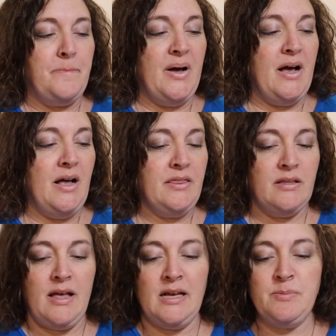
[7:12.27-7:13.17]
But
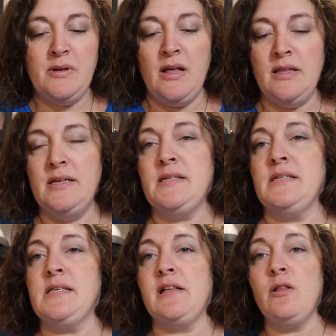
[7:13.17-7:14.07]
the last but not least
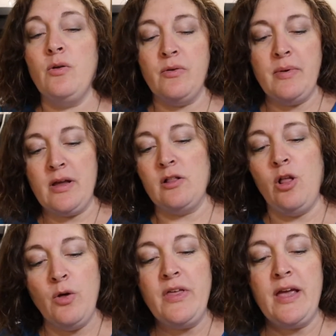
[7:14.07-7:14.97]
is the
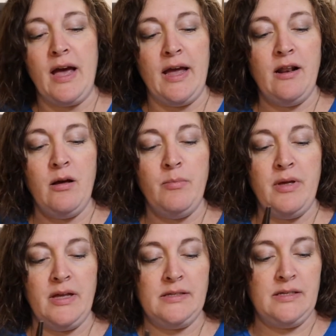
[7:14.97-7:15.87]
clothing item.
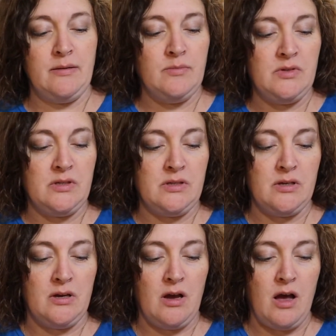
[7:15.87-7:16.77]
It seems,
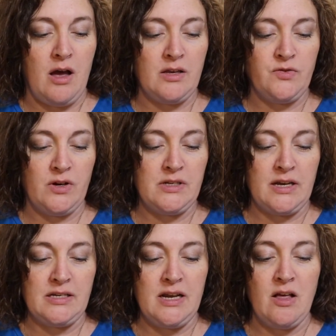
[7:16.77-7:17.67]
as far as I
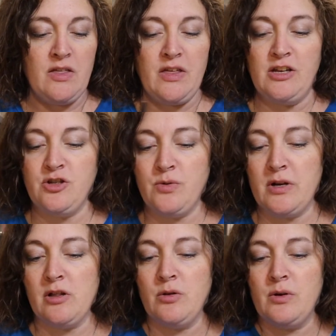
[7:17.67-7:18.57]
can tell, that they do
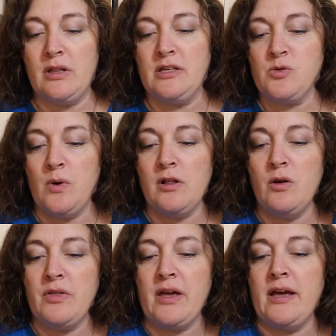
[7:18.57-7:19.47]
include at least one
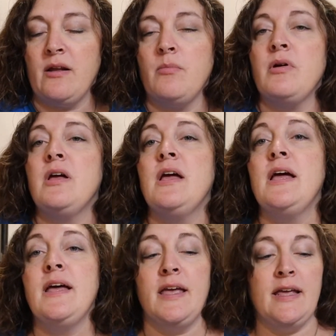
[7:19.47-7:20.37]
clothing item
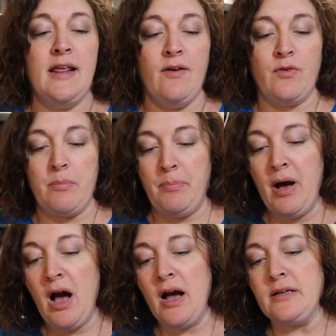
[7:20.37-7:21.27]
in every
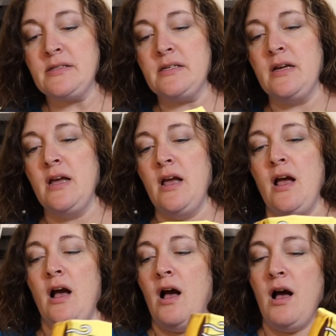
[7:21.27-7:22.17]
box.
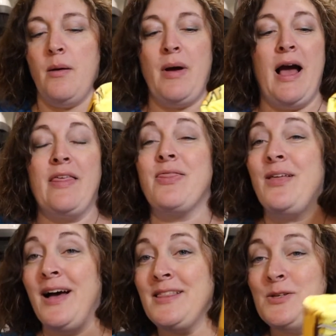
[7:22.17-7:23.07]
I
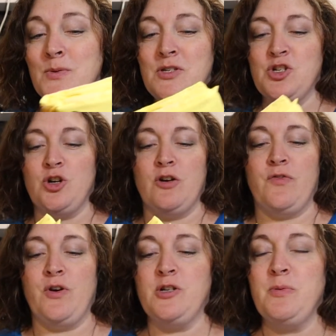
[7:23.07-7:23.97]
thought this was a shirt at
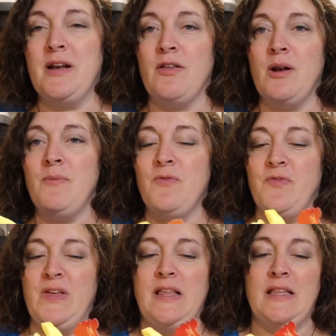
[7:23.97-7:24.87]
first, but now that I'm
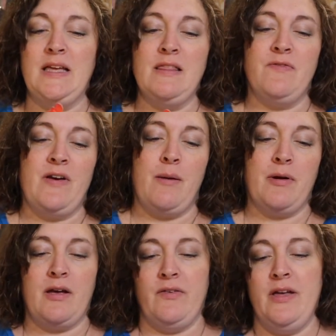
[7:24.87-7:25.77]
feeling the
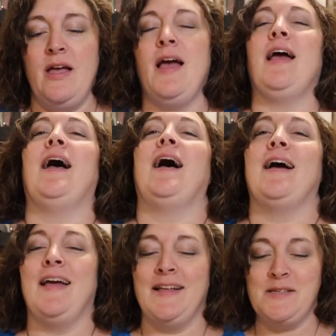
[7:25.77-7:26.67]
fabric of it,
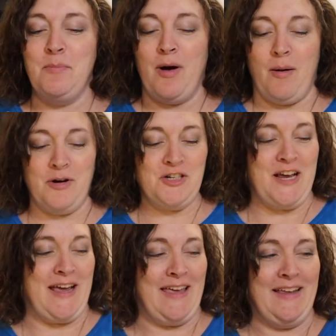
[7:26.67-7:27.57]
it's a bomber
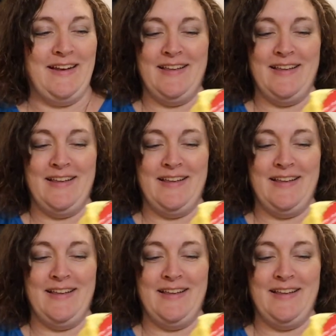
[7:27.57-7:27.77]
jacket.